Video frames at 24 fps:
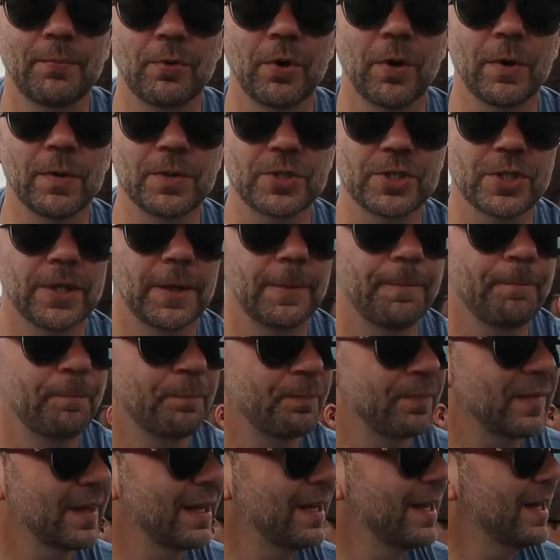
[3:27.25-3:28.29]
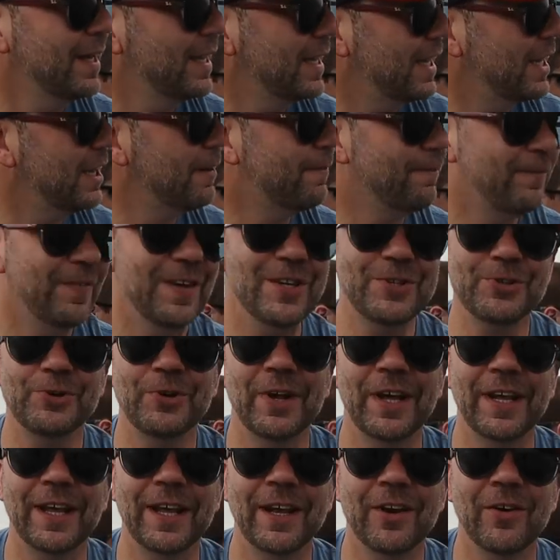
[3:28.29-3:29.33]
approach. If fish are
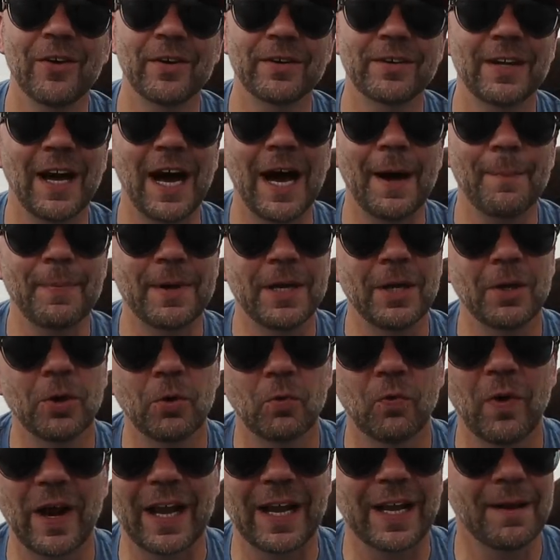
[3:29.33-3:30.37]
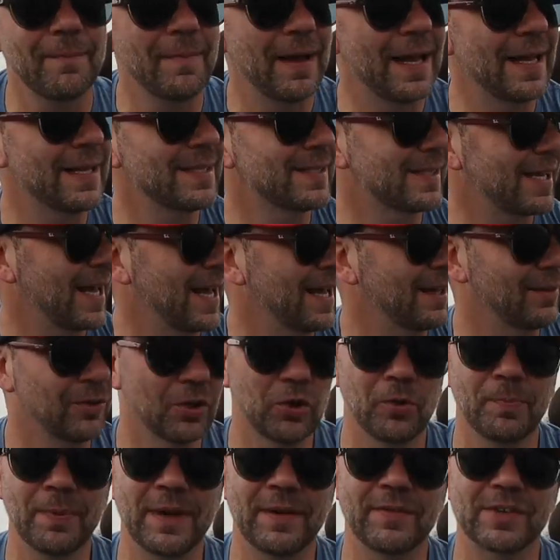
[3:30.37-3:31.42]
not hitting on top, he recommends a
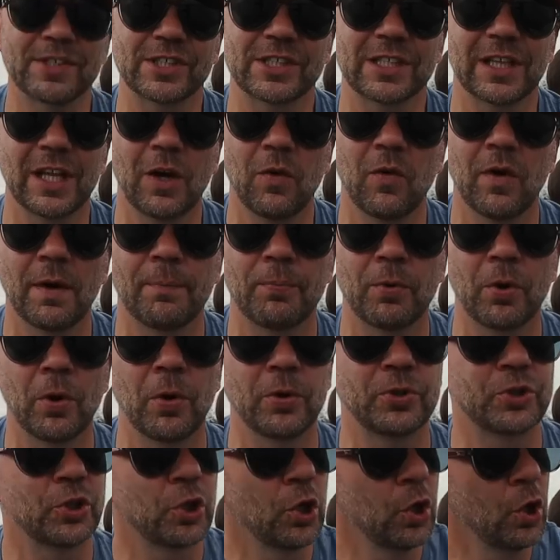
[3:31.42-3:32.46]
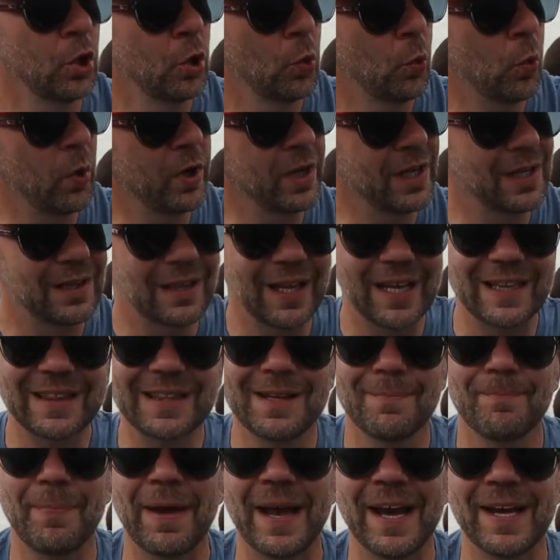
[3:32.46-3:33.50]
little bit of a slower approach where you let
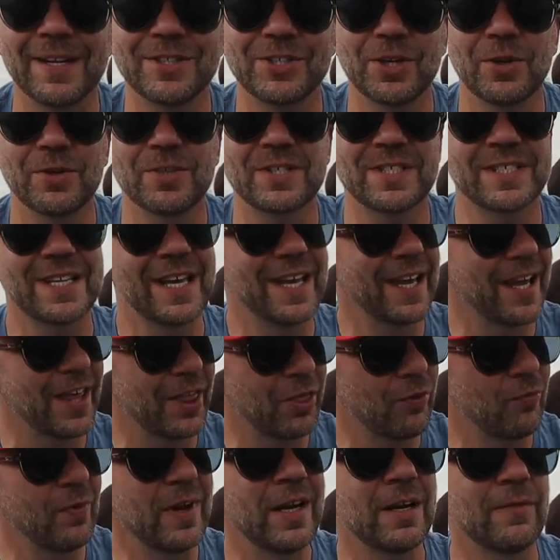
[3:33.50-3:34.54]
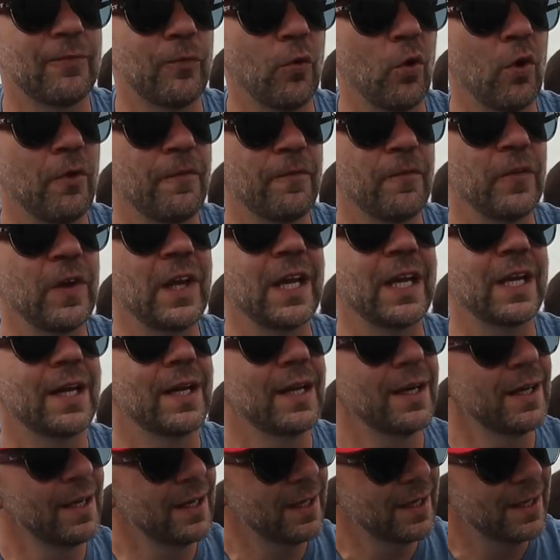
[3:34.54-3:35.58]
the banjo sink 3 to 4 feet.
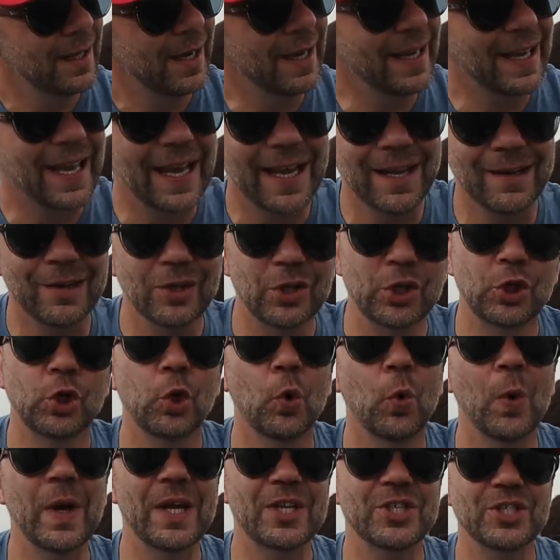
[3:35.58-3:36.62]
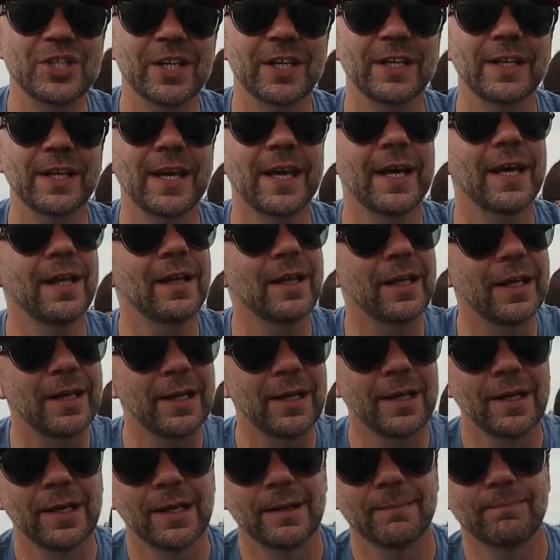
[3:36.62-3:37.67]
Again, twitch and kill it,
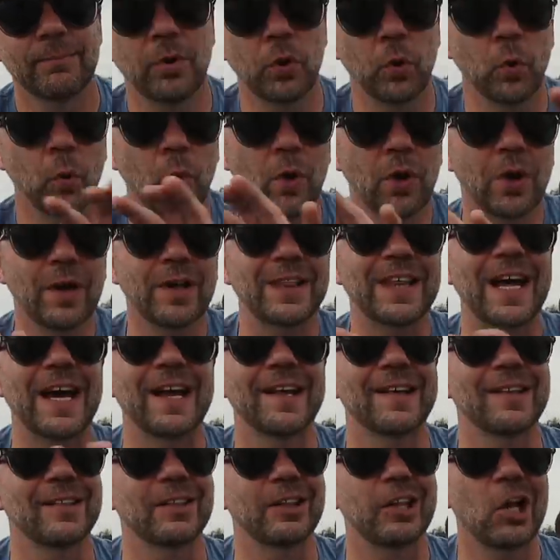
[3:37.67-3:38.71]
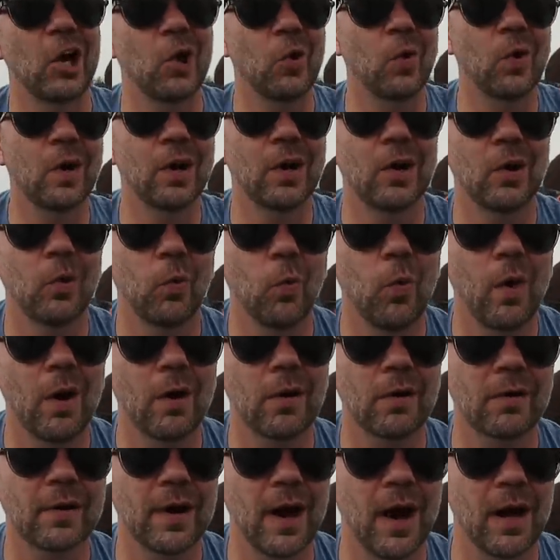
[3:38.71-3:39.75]
but work that lower
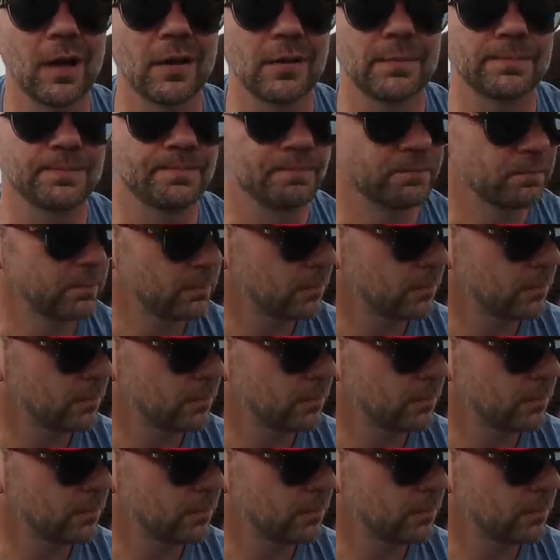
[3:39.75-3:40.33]
water column.